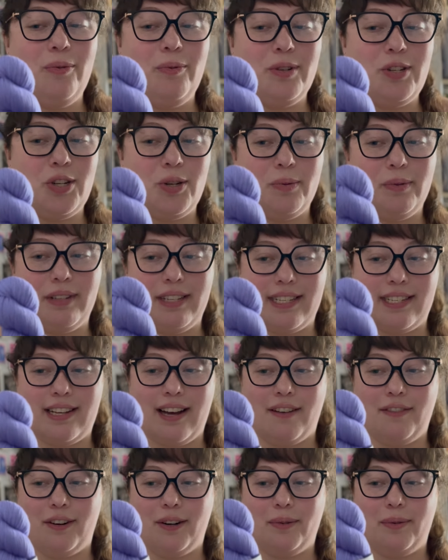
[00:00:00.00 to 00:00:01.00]
which you will
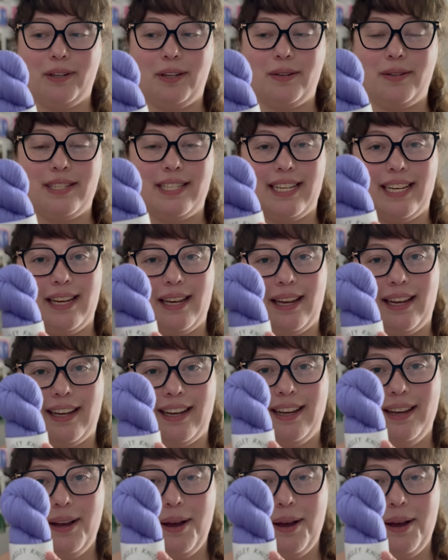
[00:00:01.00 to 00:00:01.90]
discover when you see